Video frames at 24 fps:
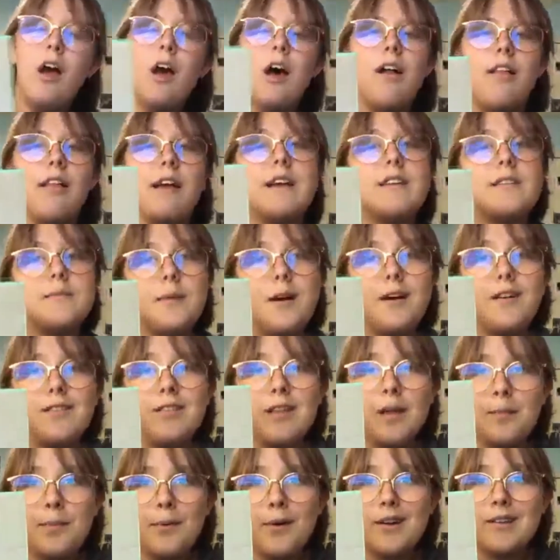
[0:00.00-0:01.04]
I like small
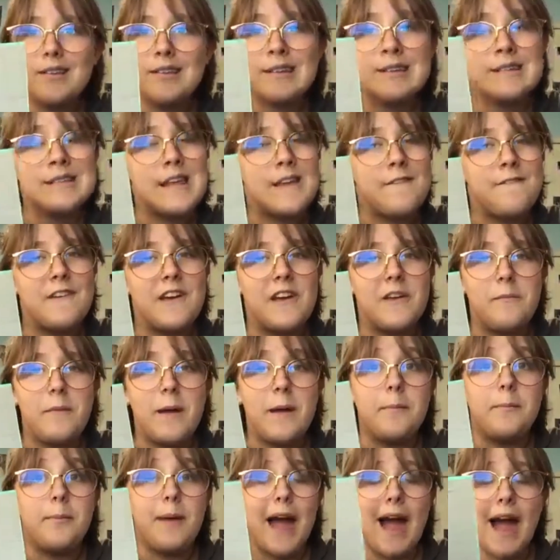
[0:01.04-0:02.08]
clipboards because they fit in
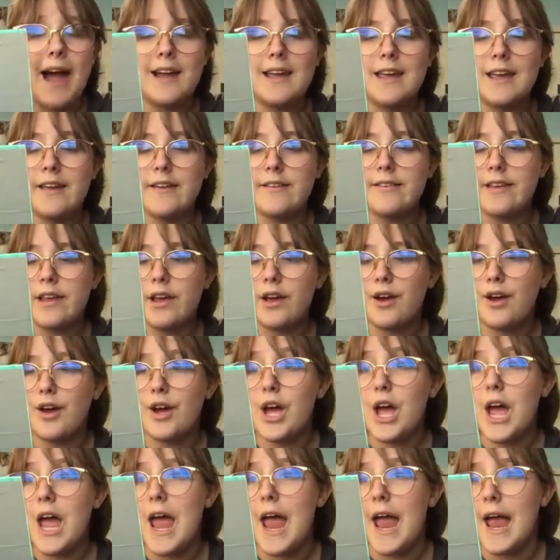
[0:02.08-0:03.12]
my bag
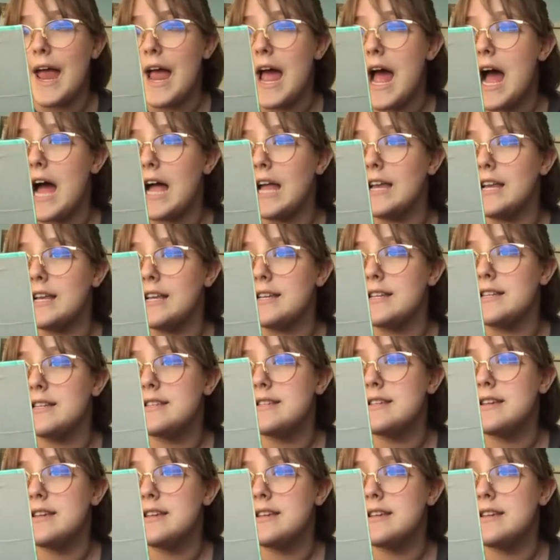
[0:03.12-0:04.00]
easier, and